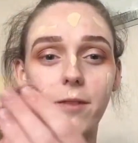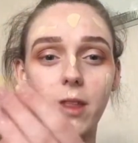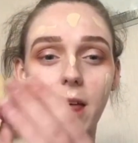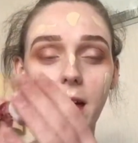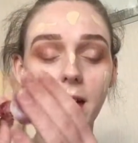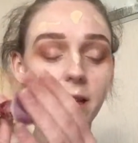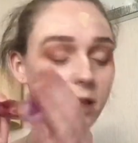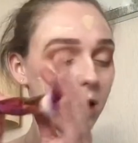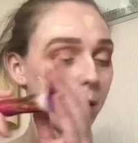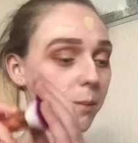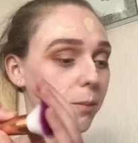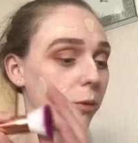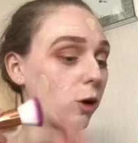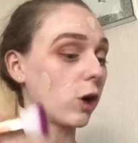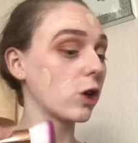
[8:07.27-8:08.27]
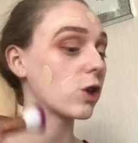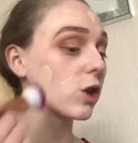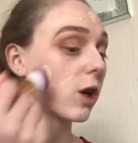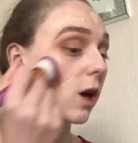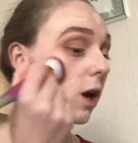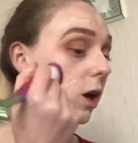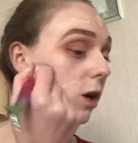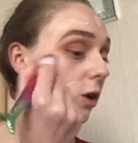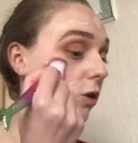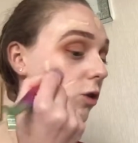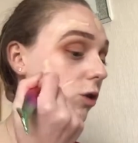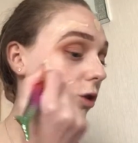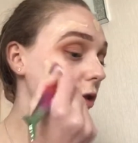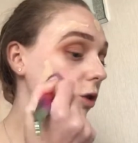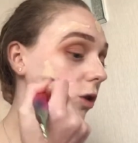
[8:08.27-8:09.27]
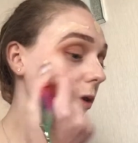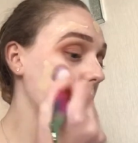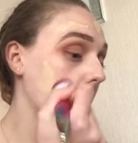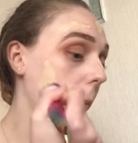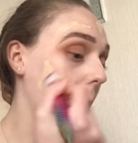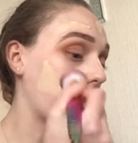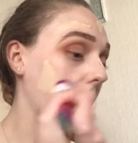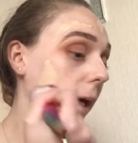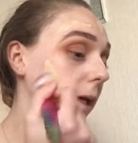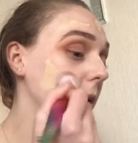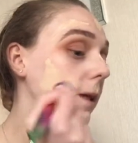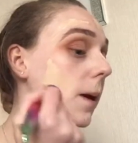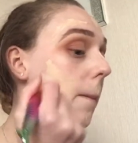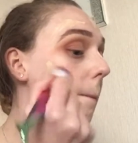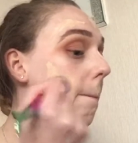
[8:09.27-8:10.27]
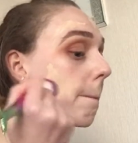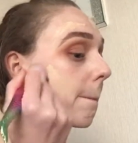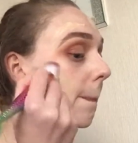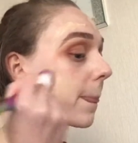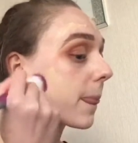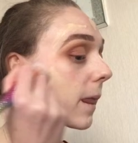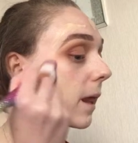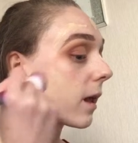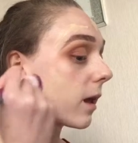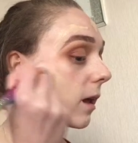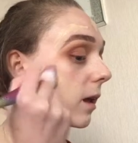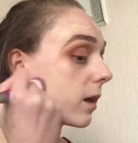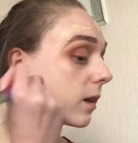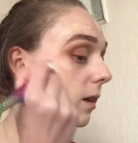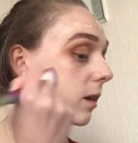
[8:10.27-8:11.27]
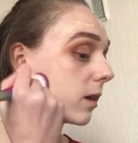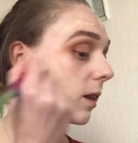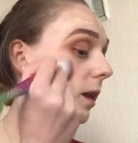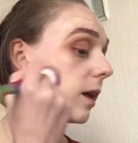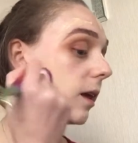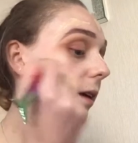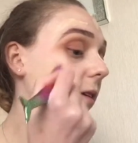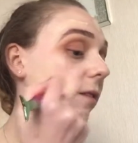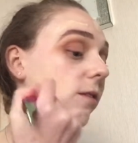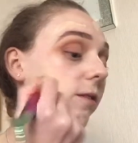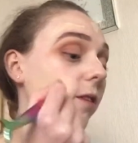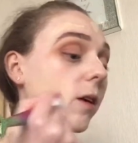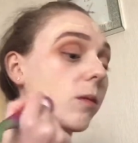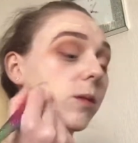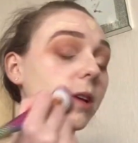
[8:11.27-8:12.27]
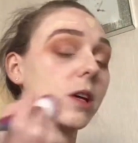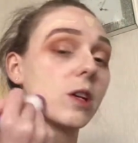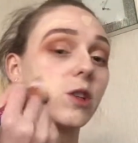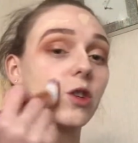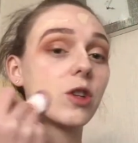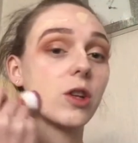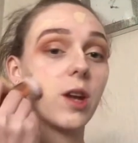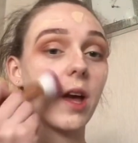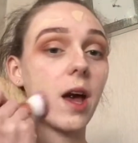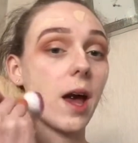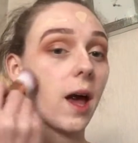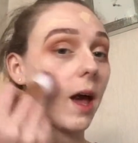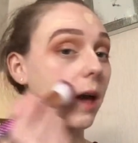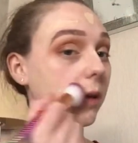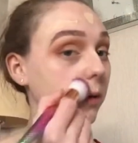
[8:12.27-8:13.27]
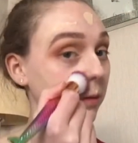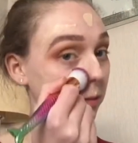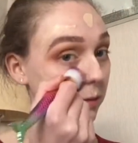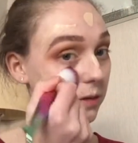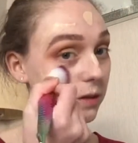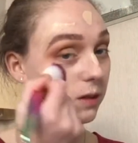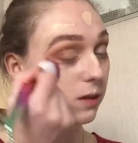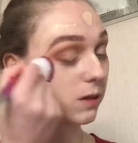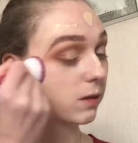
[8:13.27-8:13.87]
flat brush just to blend the foundation out.